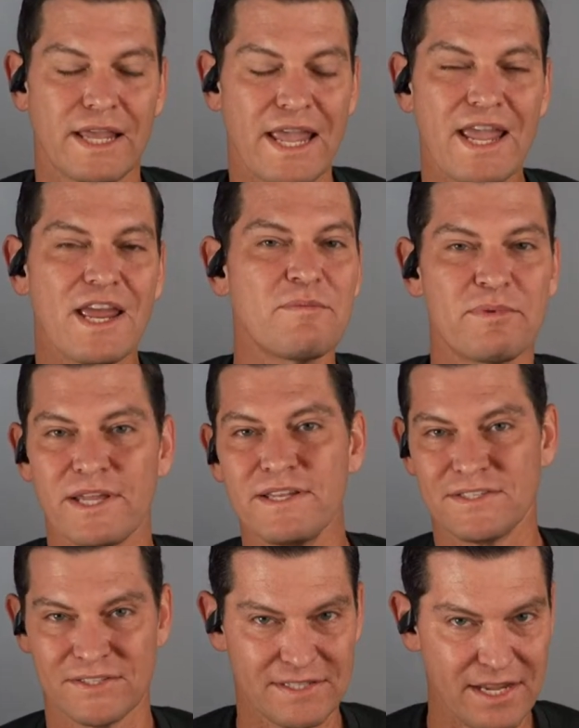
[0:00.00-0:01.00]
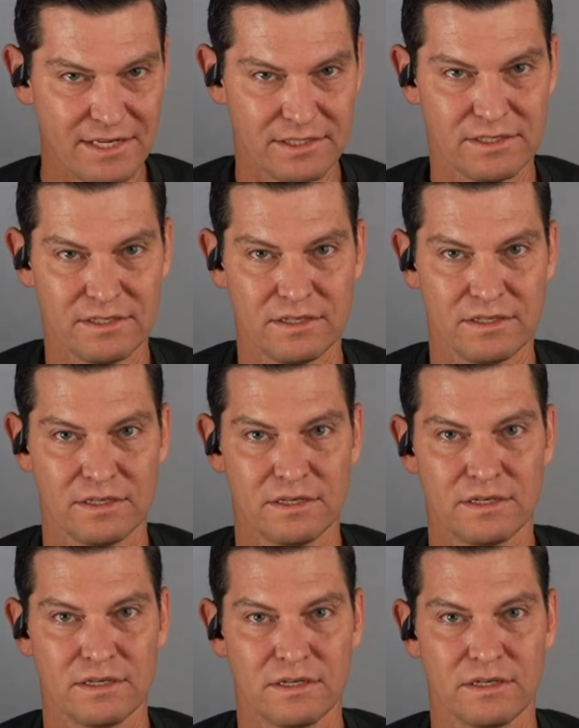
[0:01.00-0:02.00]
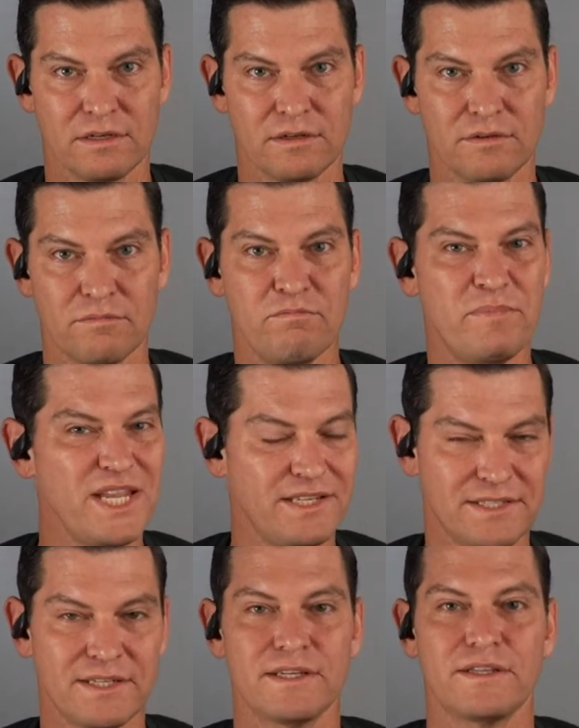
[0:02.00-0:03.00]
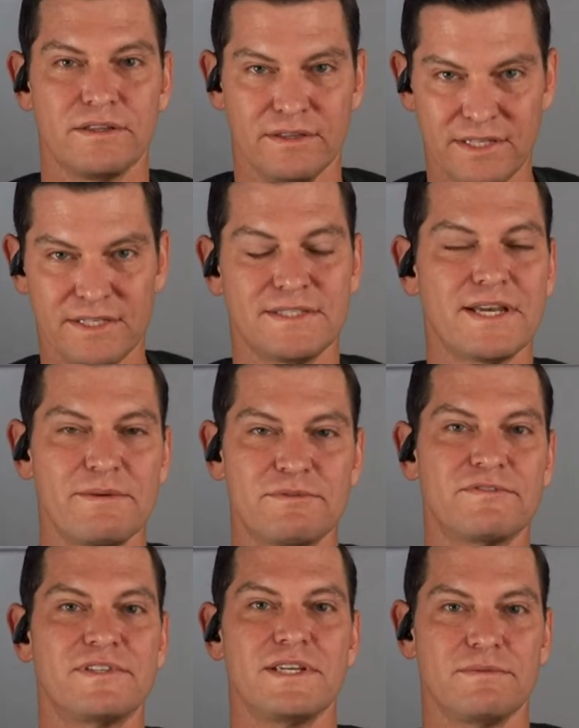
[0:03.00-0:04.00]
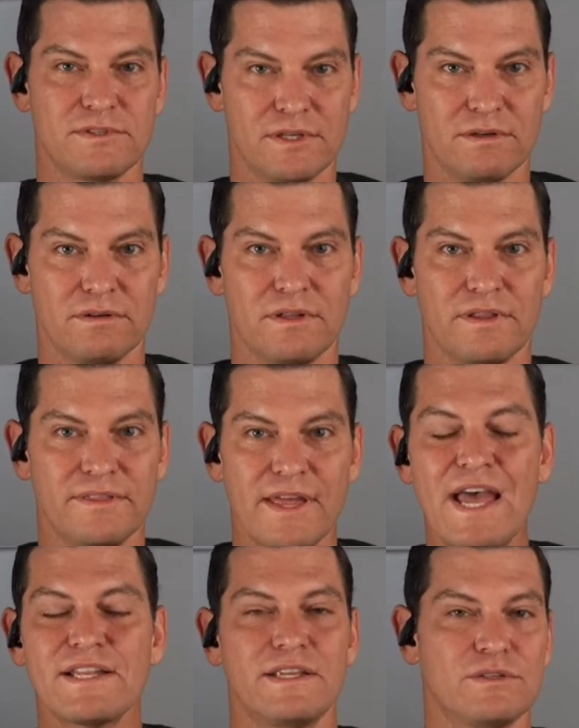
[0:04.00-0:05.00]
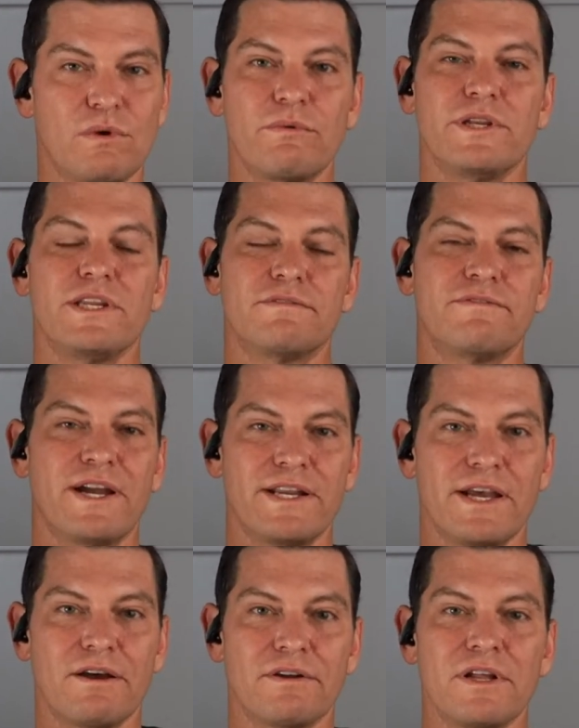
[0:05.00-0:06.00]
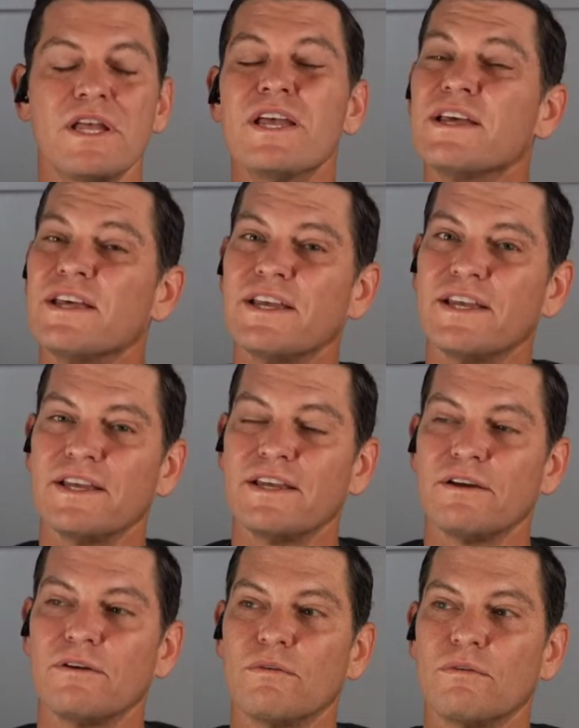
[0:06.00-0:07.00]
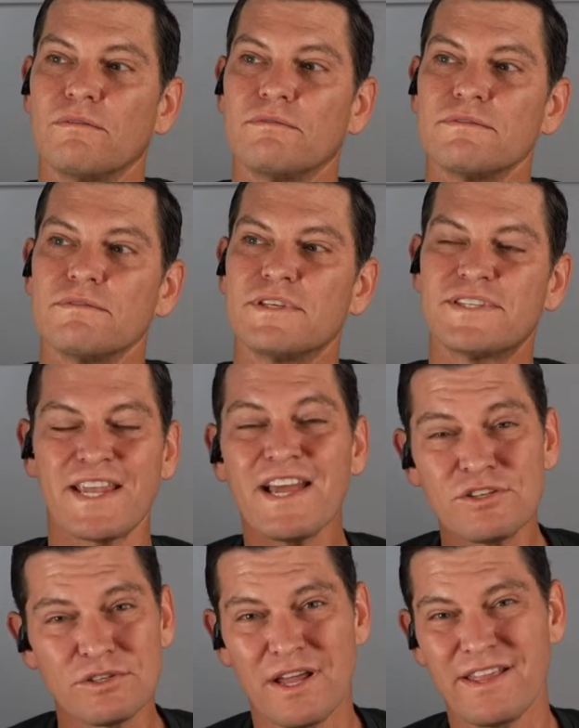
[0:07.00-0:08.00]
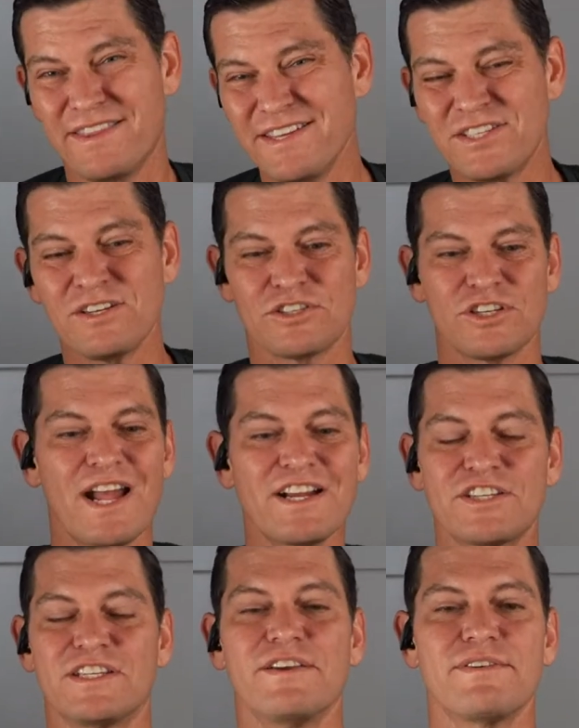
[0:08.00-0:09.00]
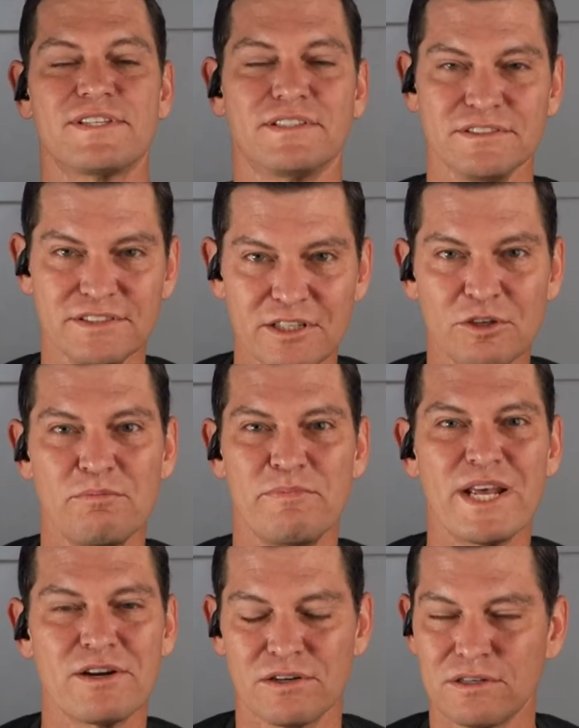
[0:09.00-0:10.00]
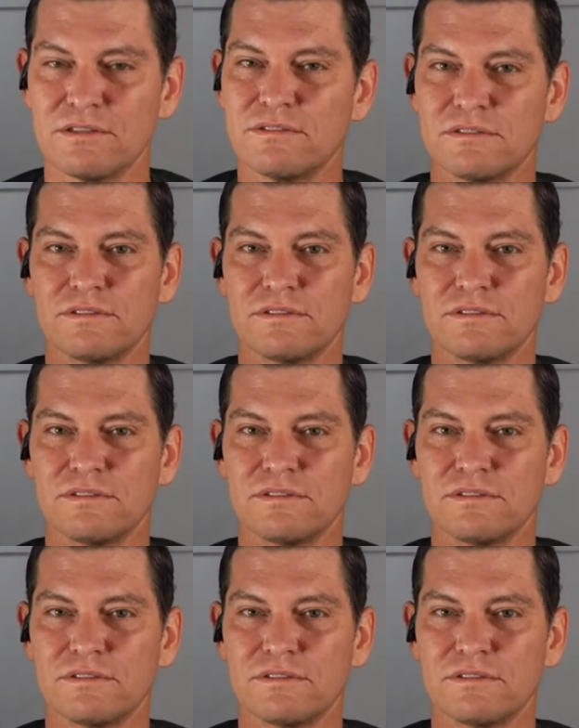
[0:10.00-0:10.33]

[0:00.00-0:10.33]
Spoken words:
Can Penn State beat these types of teams, though? That is what we need to find out. The schedule this year should actually give us a little better